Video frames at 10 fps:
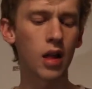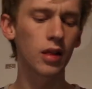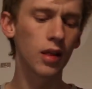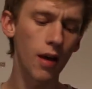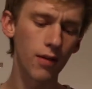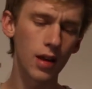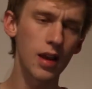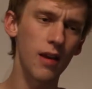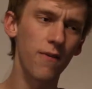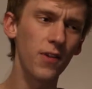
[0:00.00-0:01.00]
Love it.
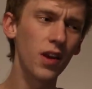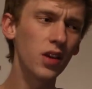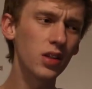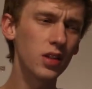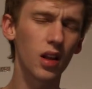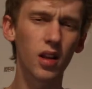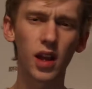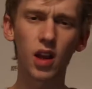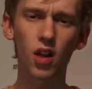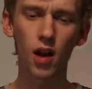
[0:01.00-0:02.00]
It feels
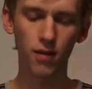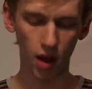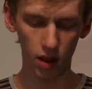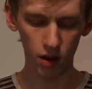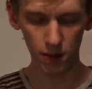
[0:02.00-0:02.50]
like a lot of other